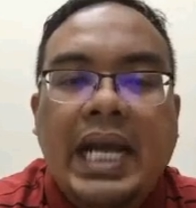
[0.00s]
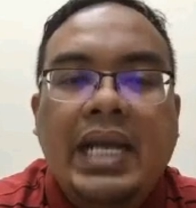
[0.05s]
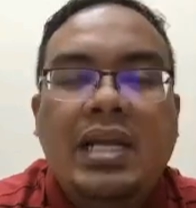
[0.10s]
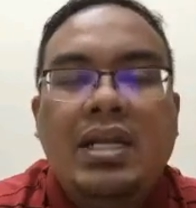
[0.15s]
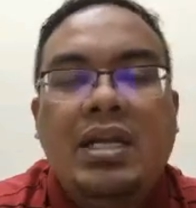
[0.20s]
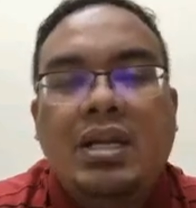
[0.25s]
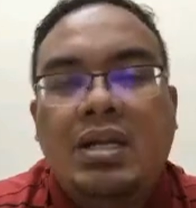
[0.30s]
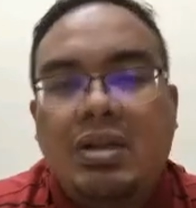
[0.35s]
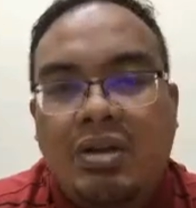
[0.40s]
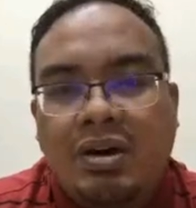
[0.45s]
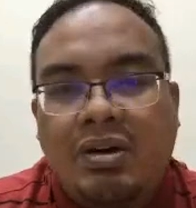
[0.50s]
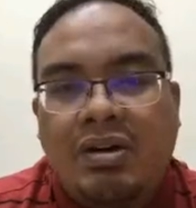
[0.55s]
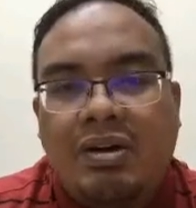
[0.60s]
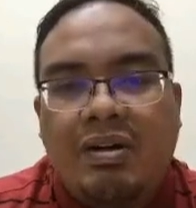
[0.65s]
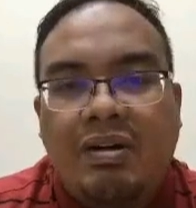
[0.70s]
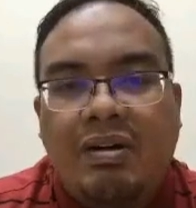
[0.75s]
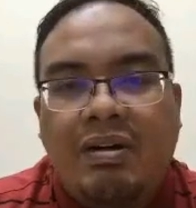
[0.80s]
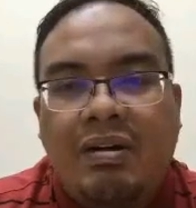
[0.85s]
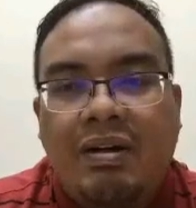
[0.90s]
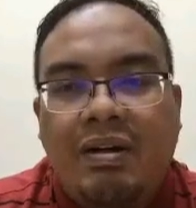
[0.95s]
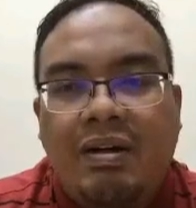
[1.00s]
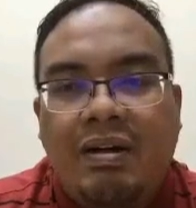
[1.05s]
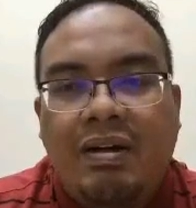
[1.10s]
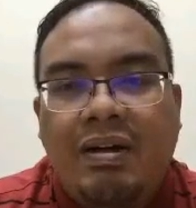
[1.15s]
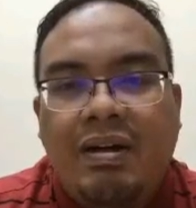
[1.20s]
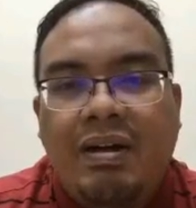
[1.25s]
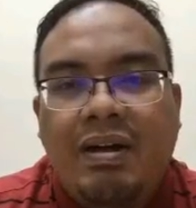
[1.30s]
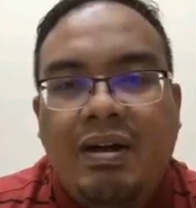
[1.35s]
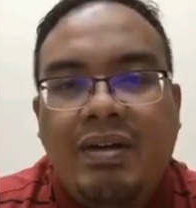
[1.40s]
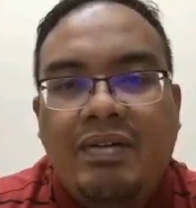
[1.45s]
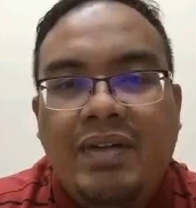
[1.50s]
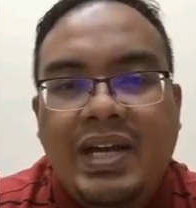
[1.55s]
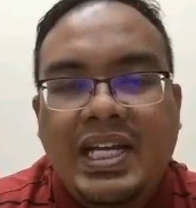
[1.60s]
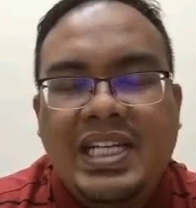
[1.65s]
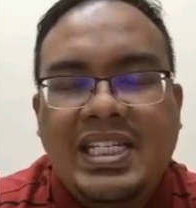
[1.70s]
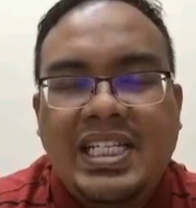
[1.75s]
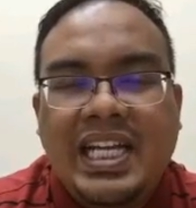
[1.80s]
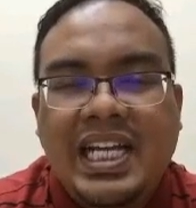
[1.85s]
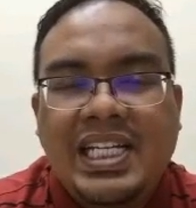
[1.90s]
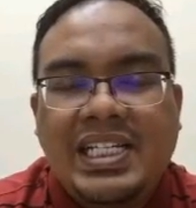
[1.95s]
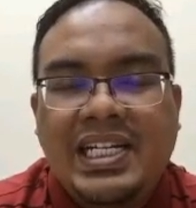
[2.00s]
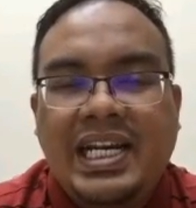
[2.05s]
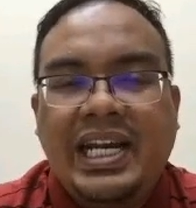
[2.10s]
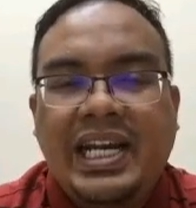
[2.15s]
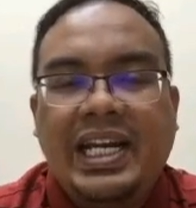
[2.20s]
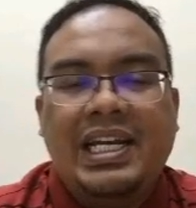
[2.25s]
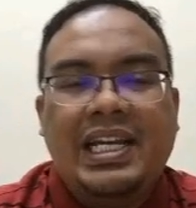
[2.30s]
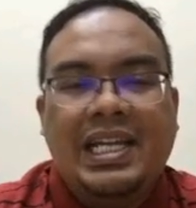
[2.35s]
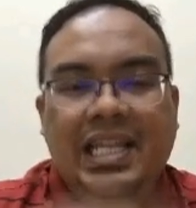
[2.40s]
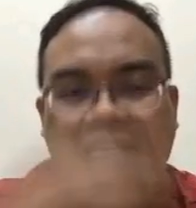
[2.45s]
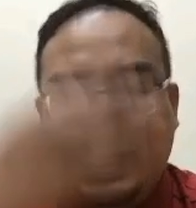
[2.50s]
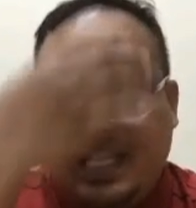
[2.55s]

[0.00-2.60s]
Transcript: but wrong. Very strange, right?